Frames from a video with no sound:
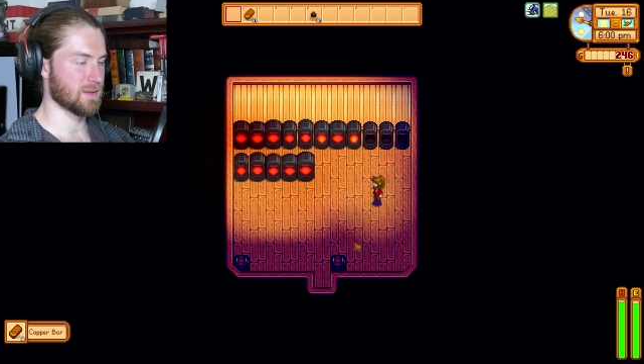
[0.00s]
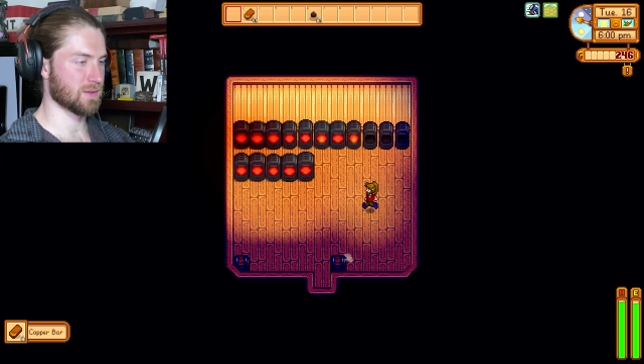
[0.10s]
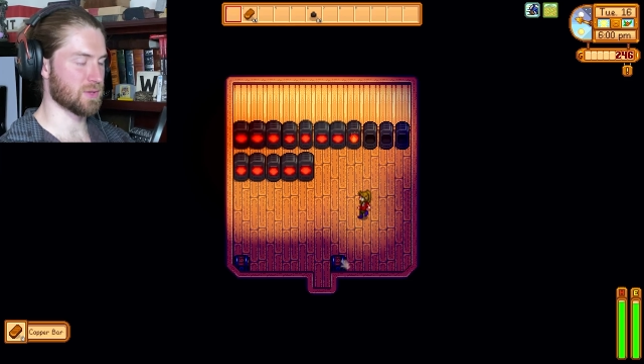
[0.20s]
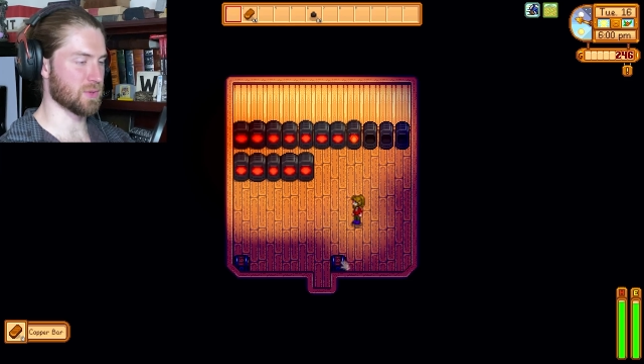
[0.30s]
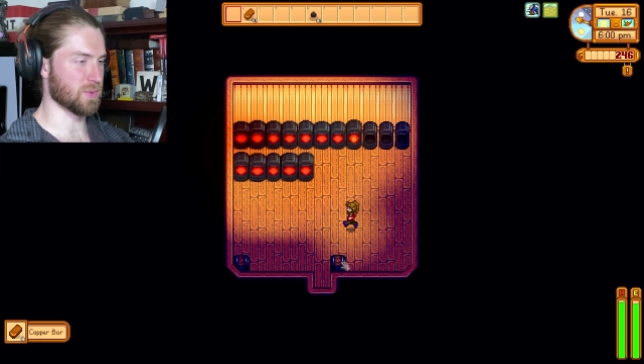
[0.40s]

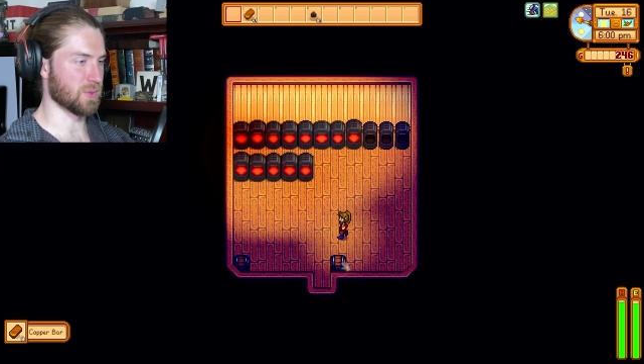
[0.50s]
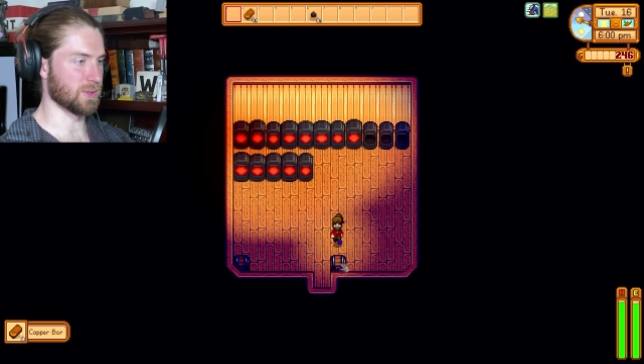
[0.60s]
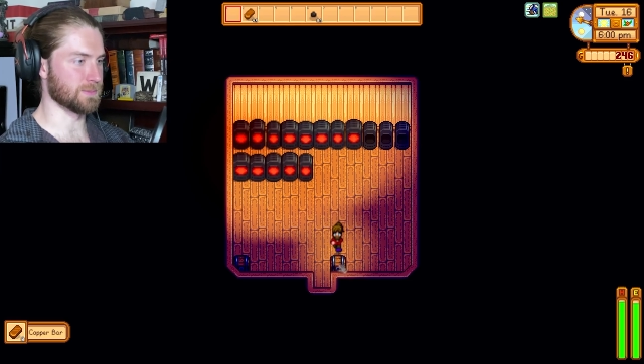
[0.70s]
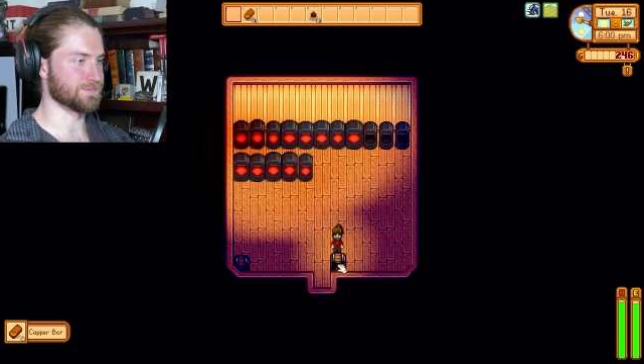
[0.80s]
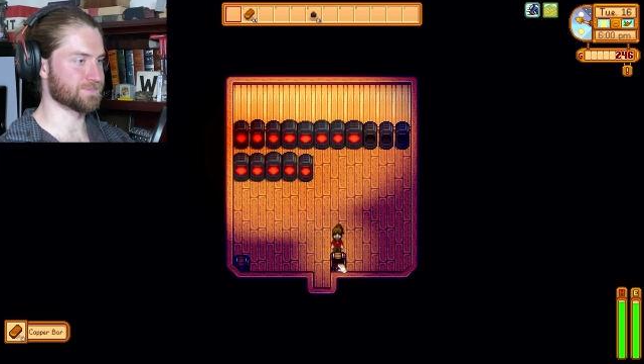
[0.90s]

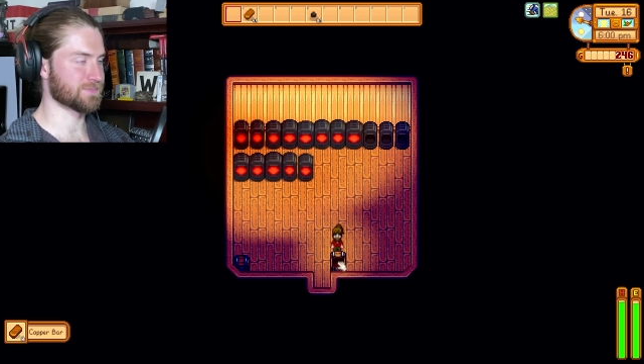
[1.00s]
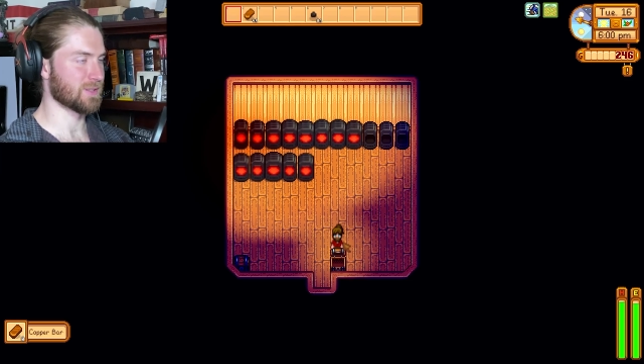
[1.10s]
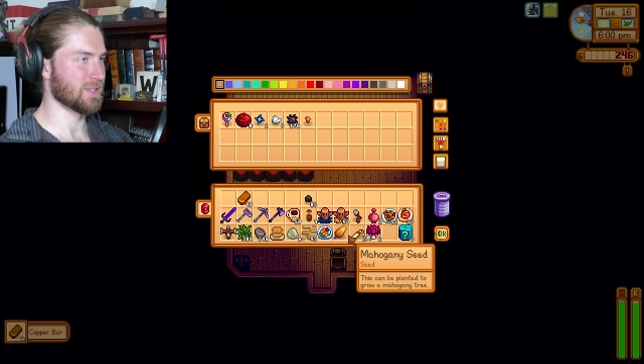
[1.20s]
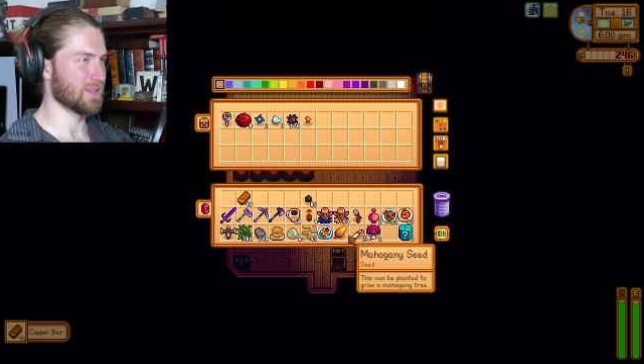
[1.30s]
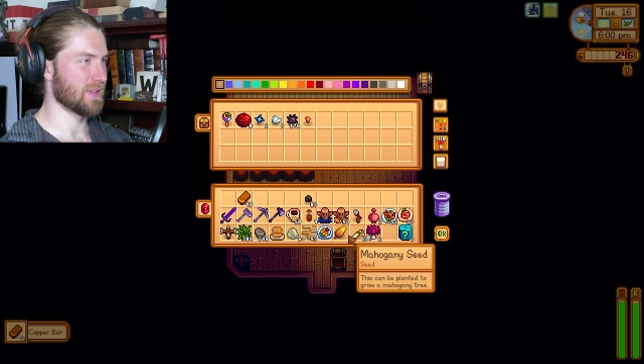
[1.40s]
Cool.
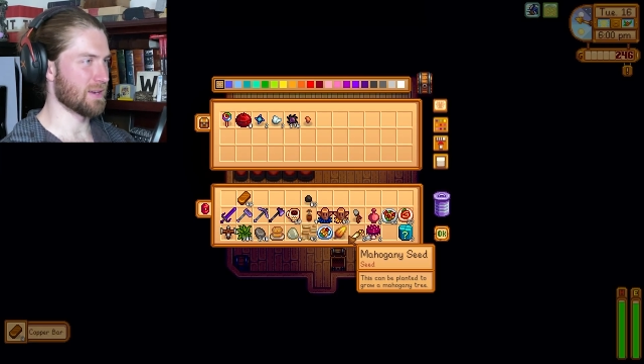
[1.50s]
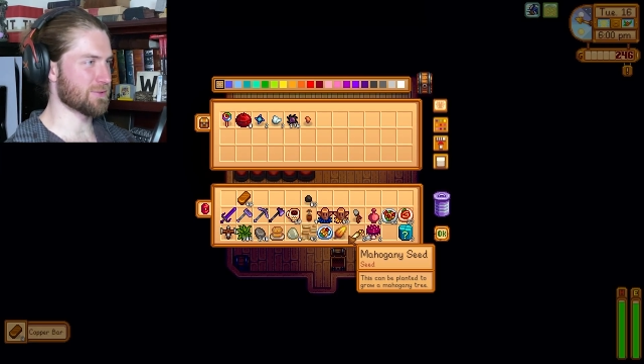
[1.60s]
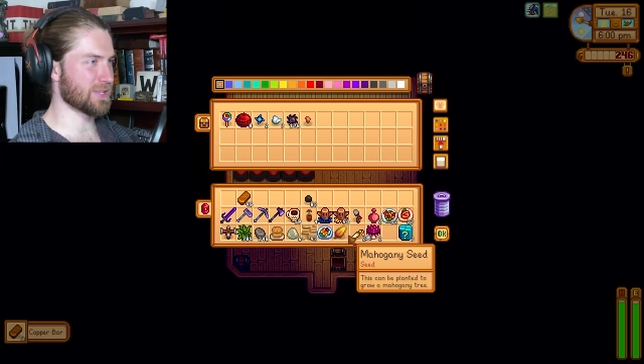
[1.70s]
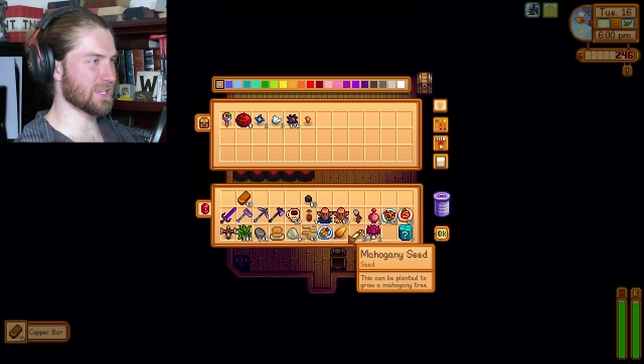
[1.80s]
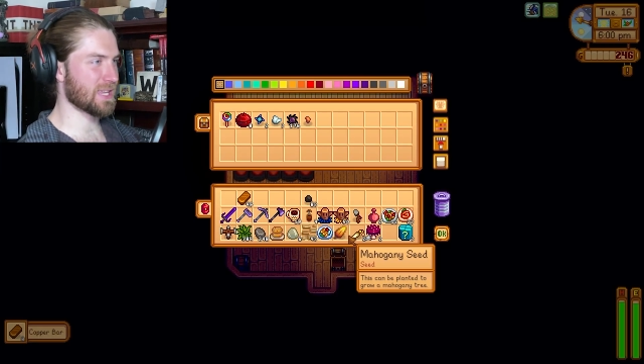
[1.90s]

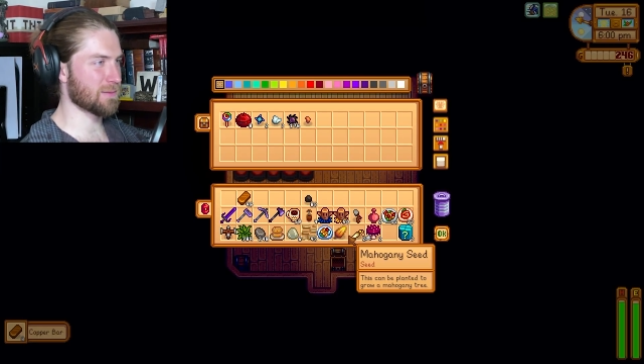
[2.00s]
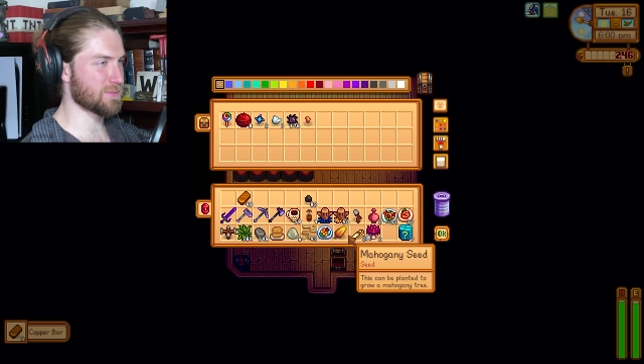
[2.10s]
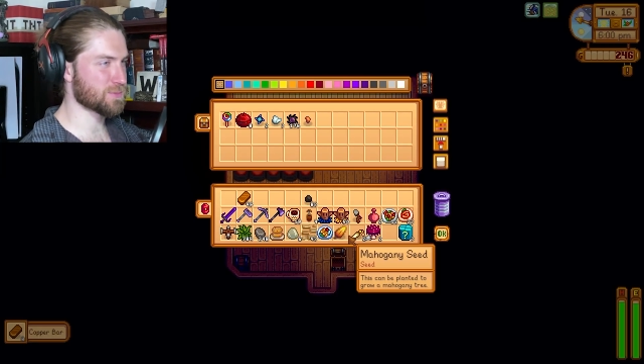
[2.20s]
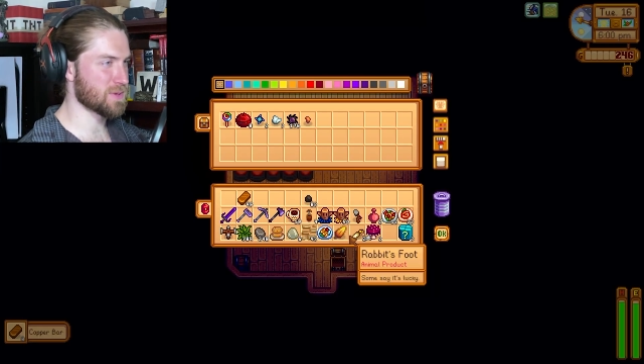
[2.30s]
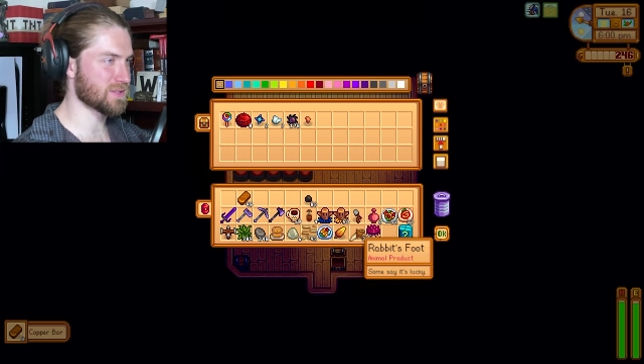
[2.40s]
Everything that can be
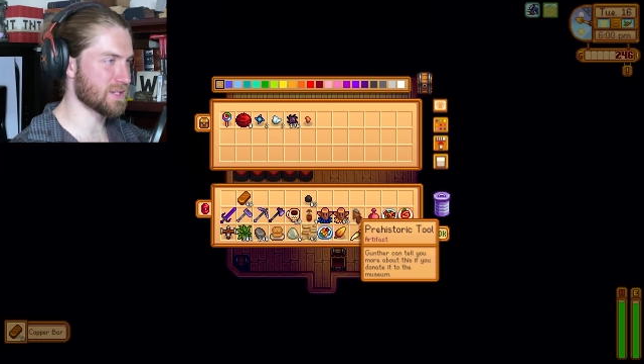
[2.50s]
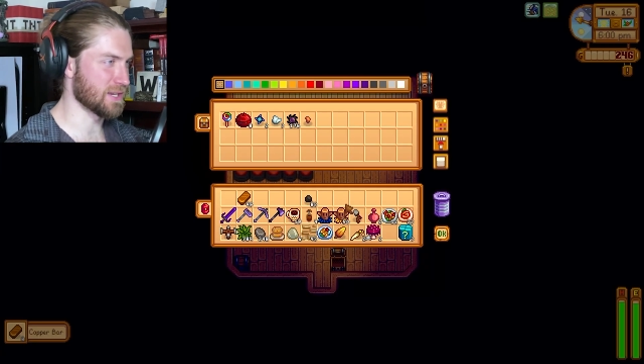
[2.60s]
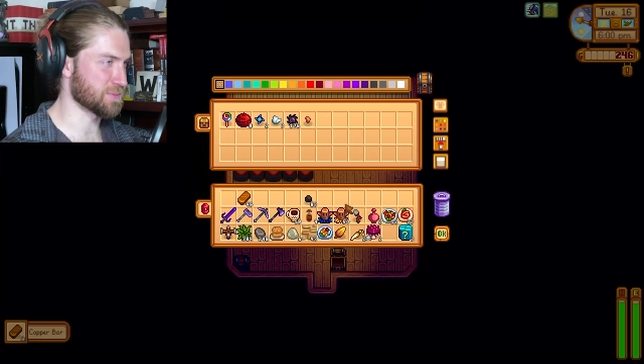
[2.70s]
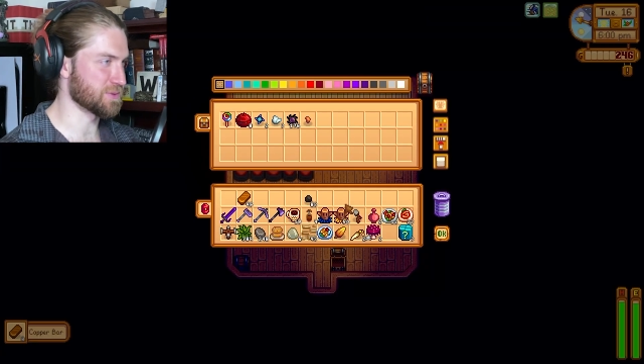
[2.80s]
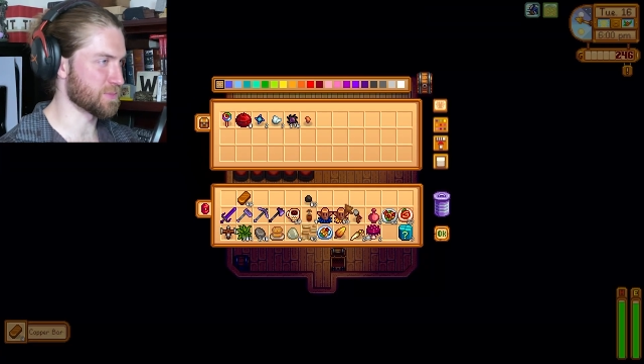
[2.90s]
smelted
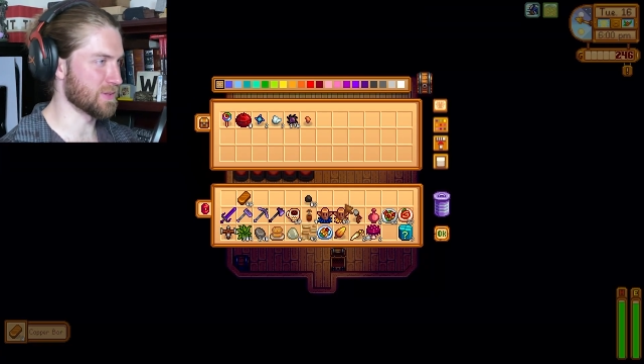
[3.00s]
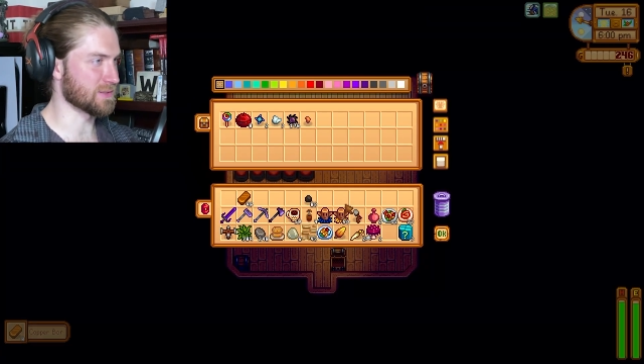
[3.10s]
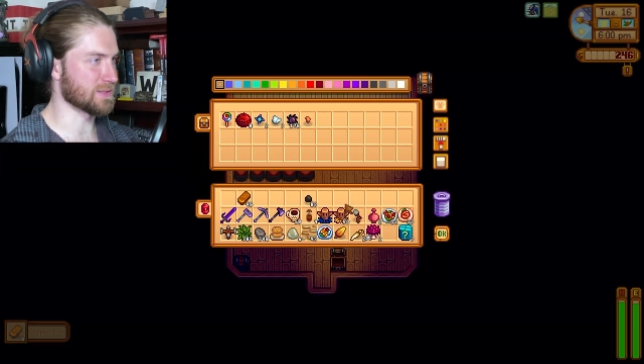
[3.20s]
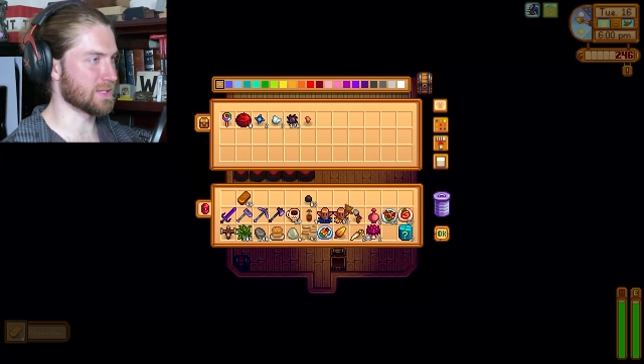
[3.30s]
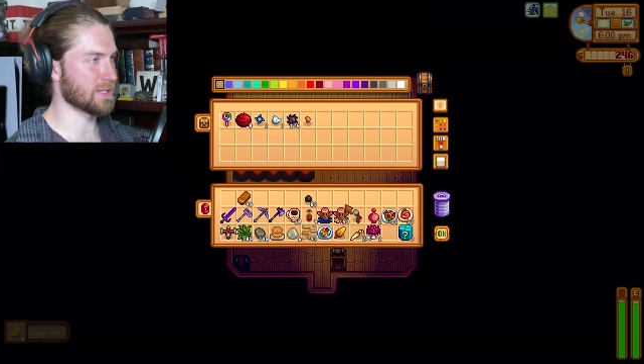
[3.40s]
has been
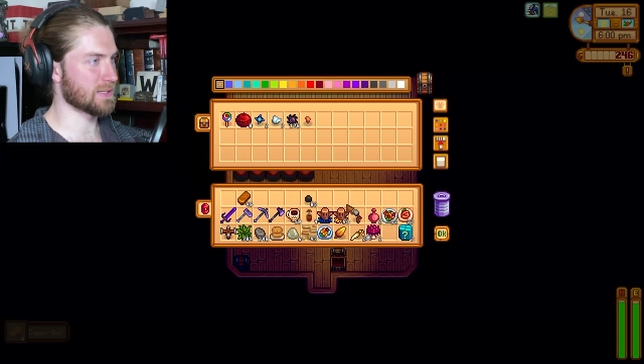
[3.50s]
smelted.